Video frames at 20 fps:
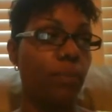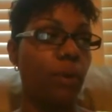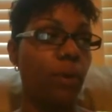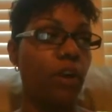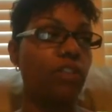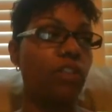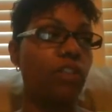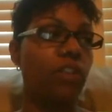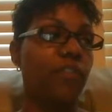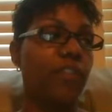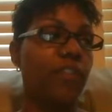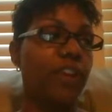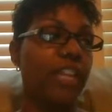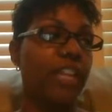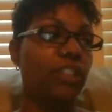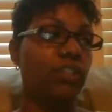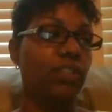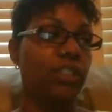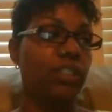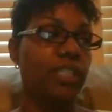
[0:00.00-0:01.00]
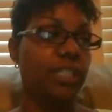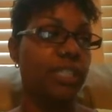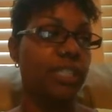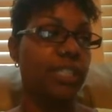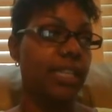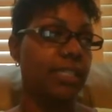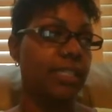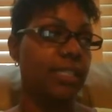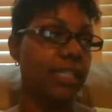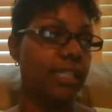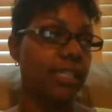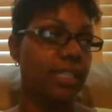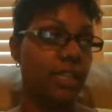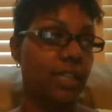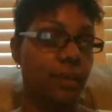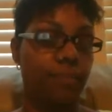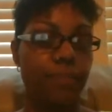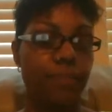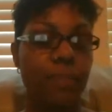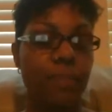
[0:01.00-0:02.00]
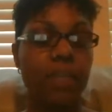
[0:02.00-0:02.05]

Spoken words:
Personal Financial Success System.